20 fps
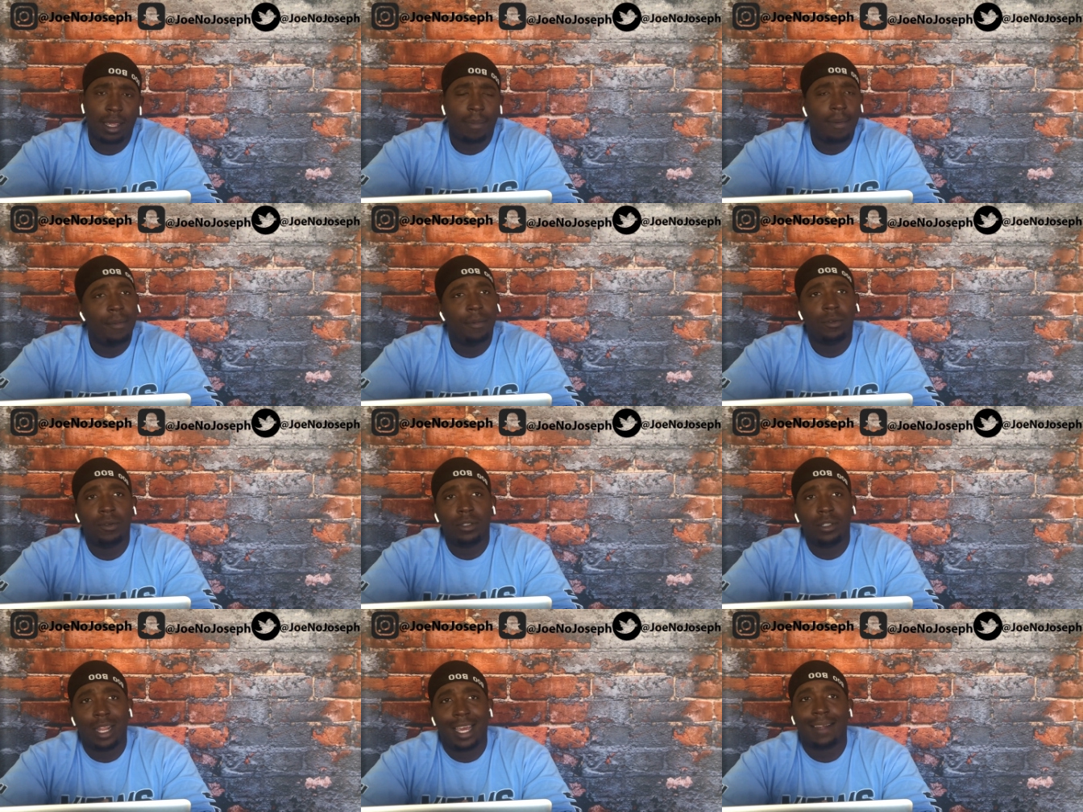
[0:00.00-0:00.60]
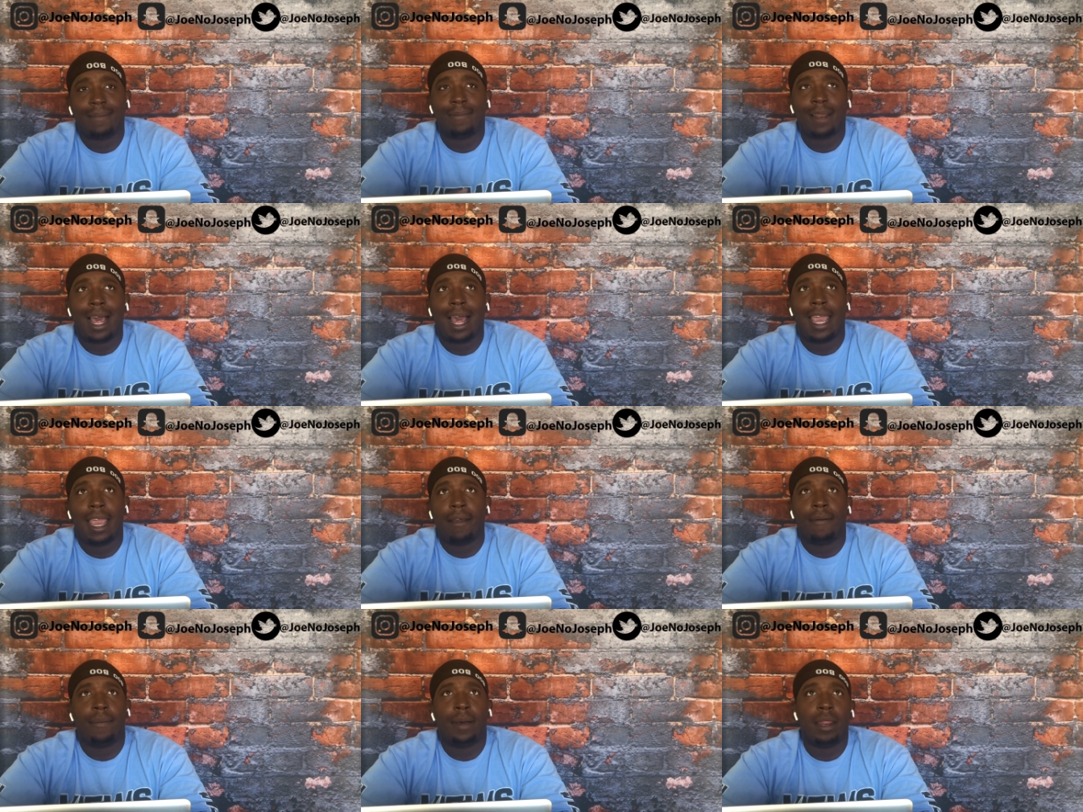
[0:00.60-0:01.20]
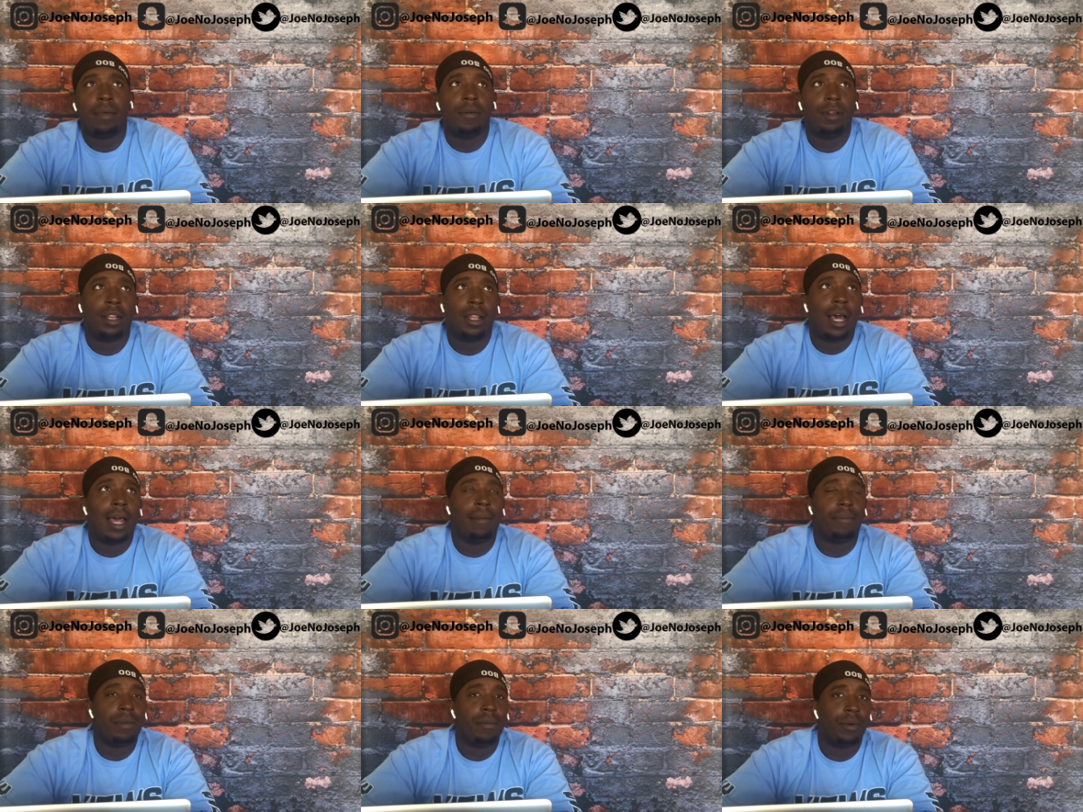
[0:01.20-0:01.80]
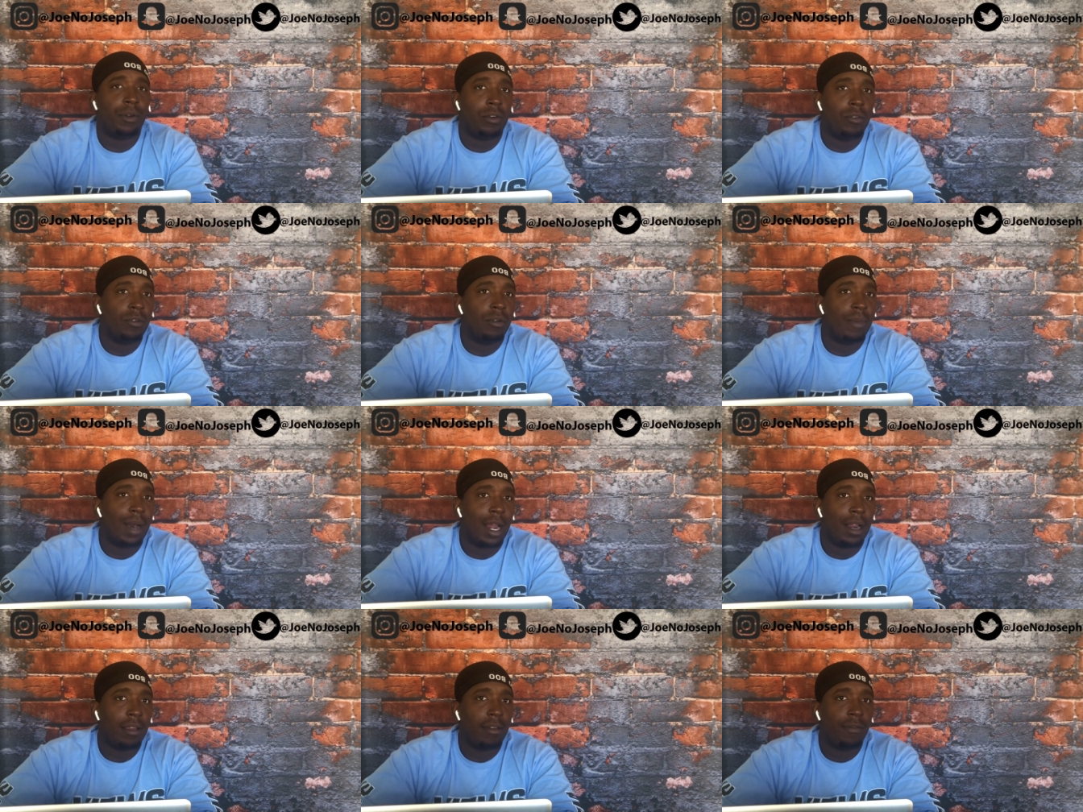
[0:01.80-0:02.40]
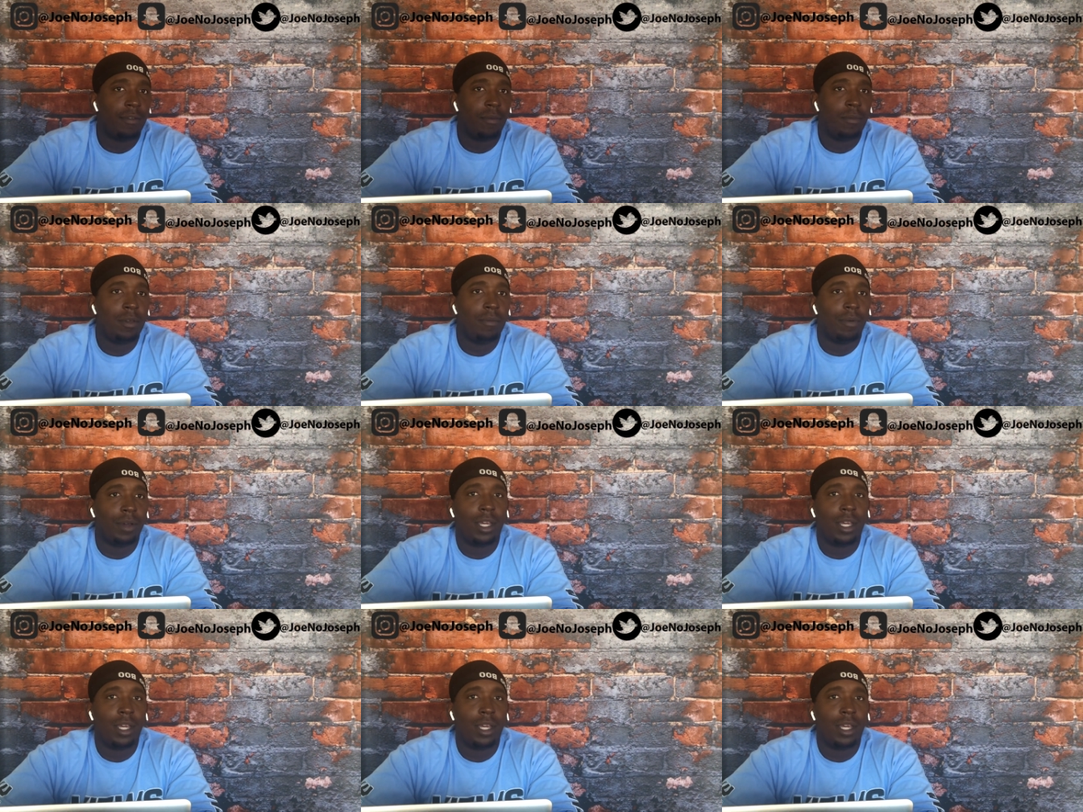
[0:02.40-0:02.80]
Like, people, like, not everybody, but a lot of people knew about it, you feel me?